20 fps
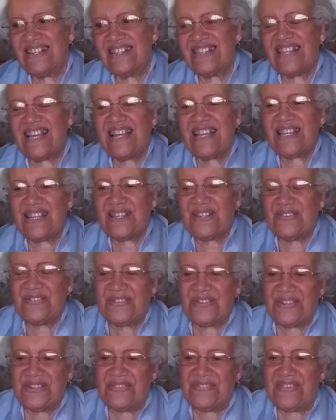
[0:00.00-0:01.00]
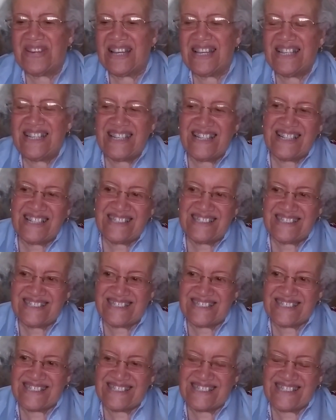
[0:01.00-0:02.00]
Thank you for inviting us
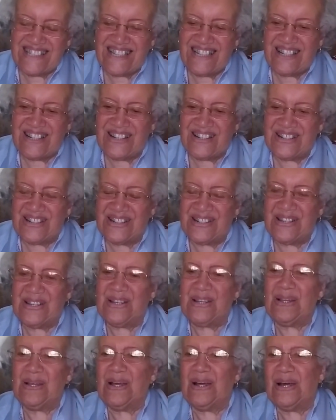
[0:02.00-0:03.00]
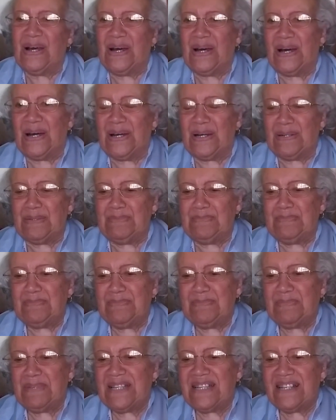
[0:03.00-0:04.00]
to share.
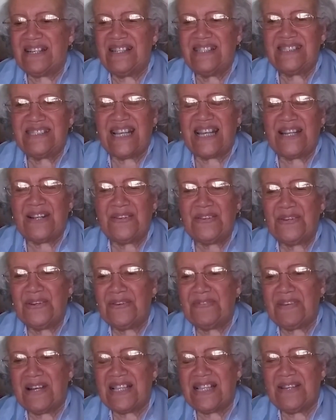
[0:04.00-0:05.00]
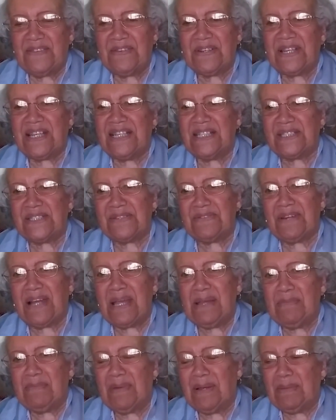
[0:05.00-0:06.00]
Because I don't know if I'll ever get to
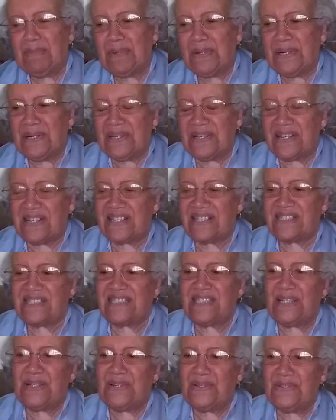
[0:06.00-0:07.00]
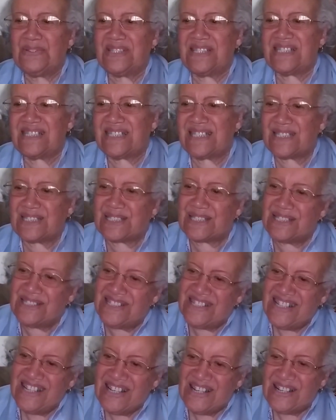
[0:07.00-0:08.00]
write my book, so this is
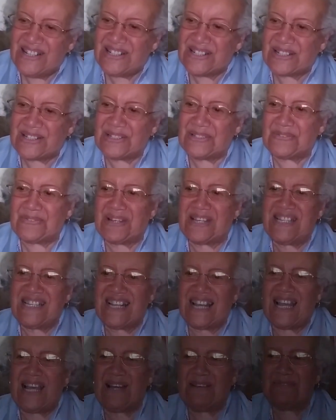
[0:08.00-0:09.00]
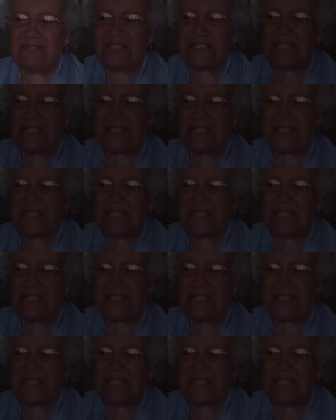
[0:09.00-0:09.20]
a good way to have